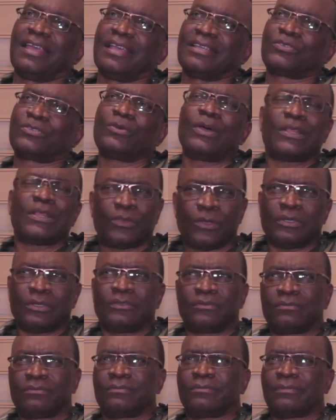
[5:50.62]
So I
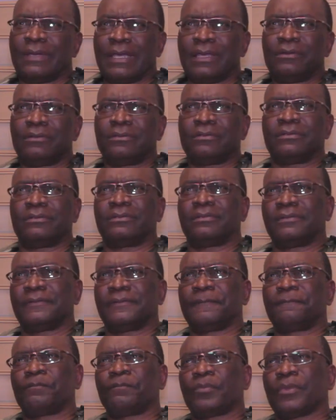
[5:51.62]
thought, well,
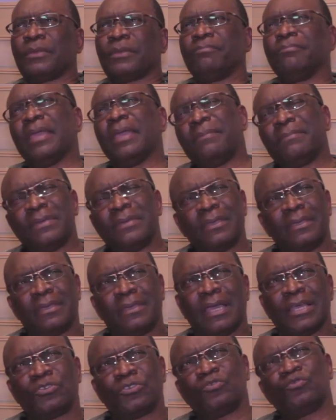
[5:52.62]

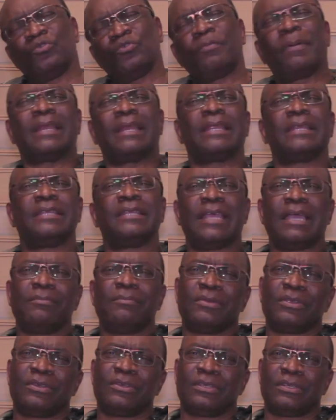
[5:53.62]
maybe I should do pounded
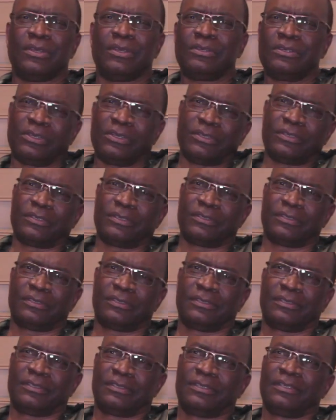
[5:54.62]
yam in London,
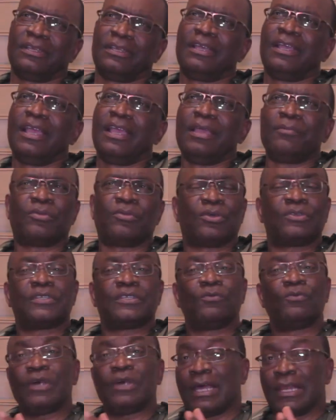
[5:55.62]
because
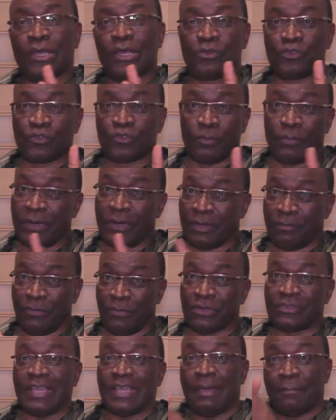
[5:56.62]
they won't allow you to bring
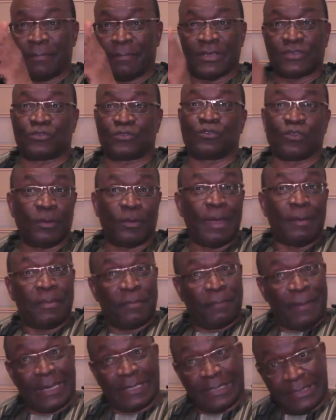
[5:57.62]
mortar and pestle to come and be
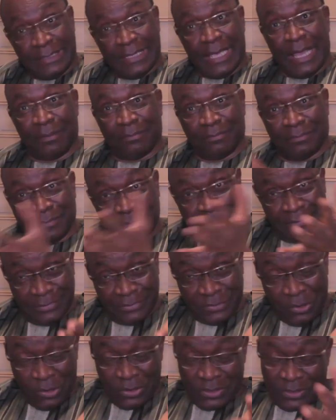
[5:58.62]
pounding yam.
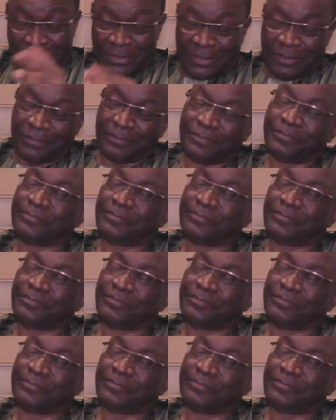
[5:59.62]
Noise.